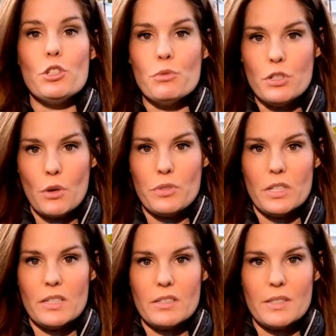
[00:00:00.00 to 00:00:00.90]
two
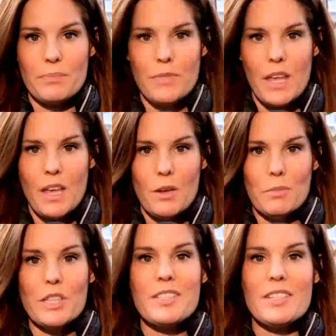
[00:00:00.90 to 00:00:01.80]
doses.
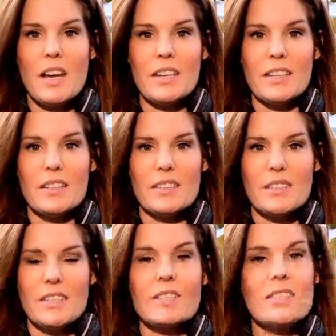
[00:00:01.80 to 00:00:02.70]
Melissa Duggan,
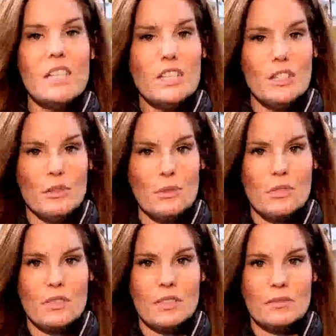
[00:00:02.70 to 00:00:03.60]
City
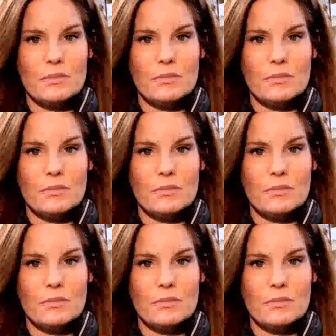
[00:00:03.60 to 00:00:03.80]
News.